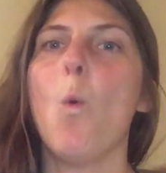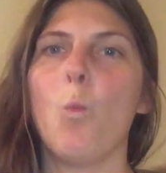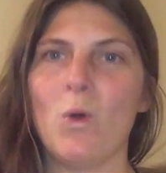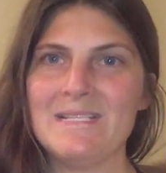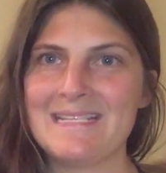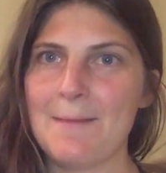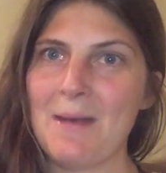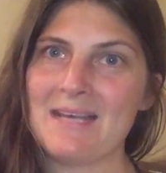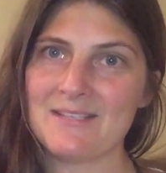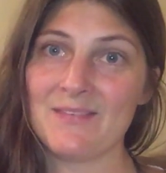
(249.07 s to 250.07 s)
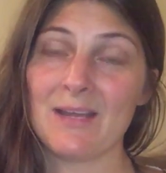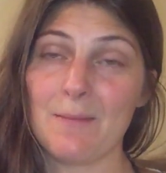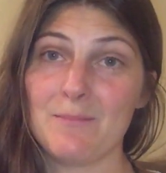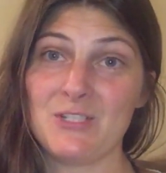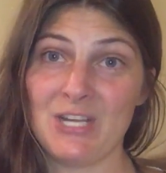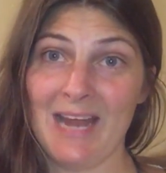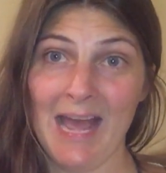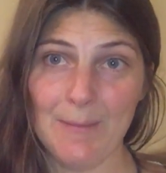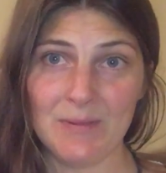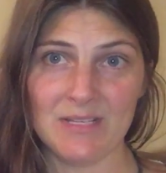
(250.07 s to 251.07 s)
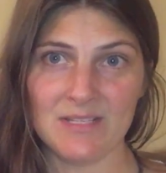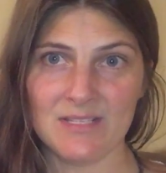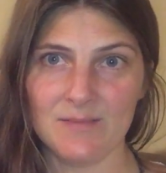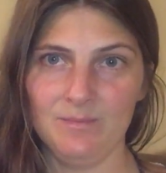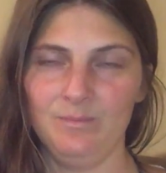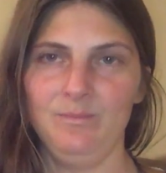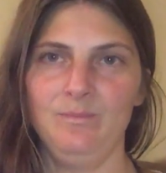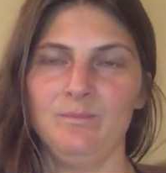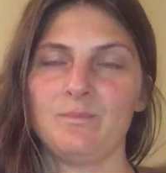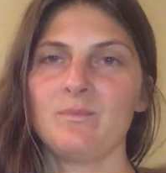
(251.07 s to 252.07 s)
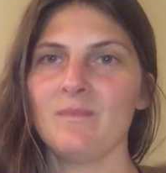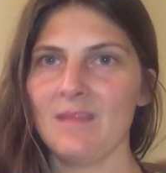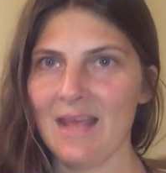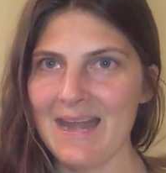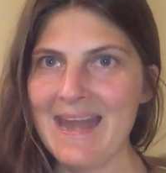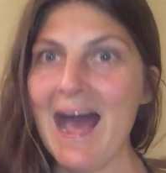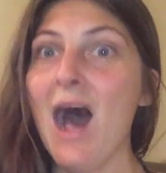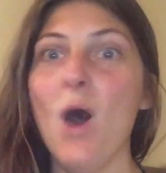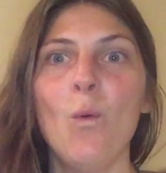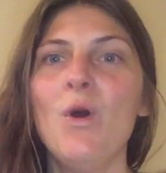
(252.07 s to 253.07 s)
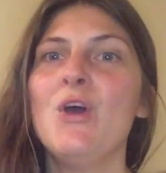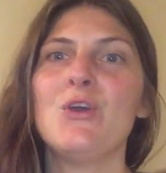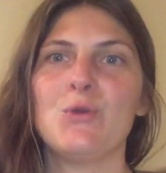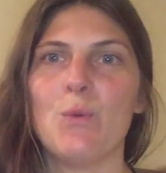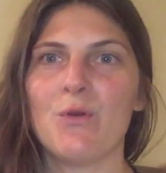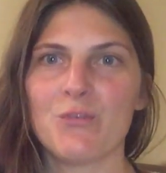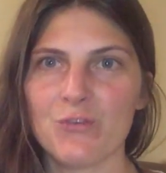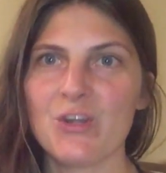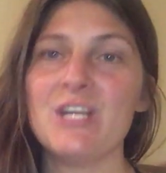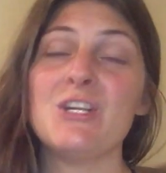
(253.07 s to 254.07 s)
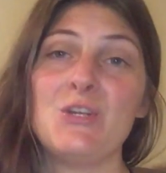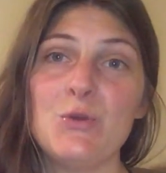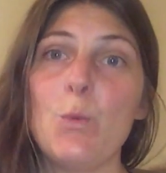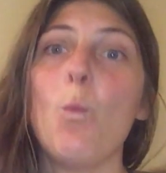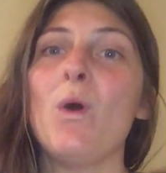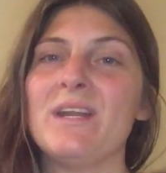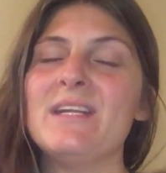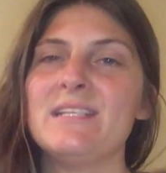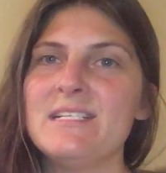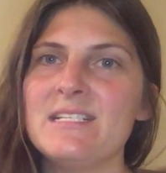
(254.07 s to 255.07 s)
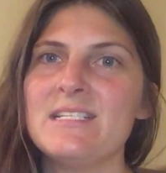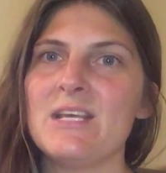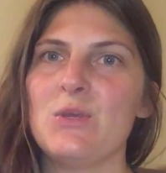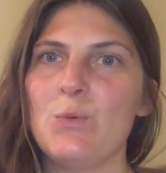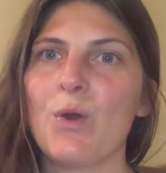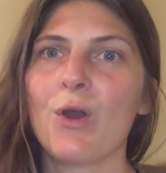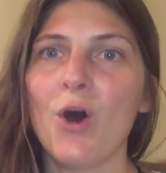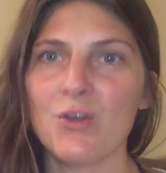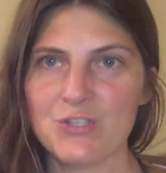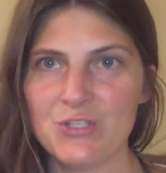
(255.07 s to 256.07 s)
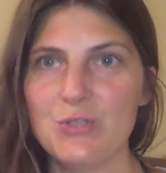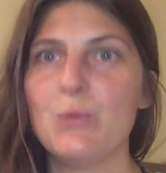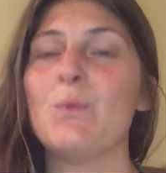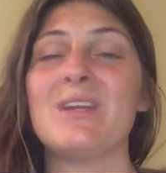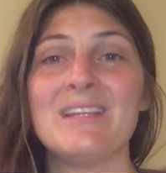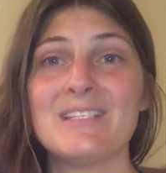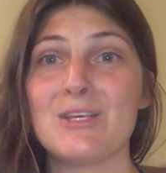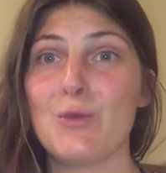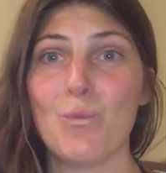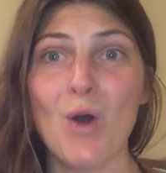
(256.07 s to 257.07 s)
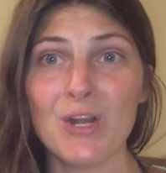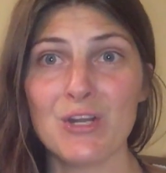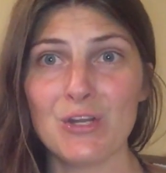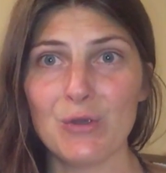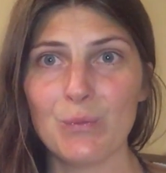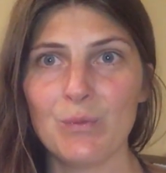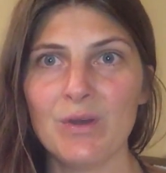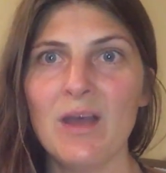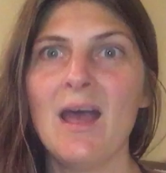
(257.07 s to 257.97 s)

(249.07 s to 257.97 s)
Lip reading: Once that passive income machine happens, now you are free to do what it is that you are called to do, what it is that you want to do,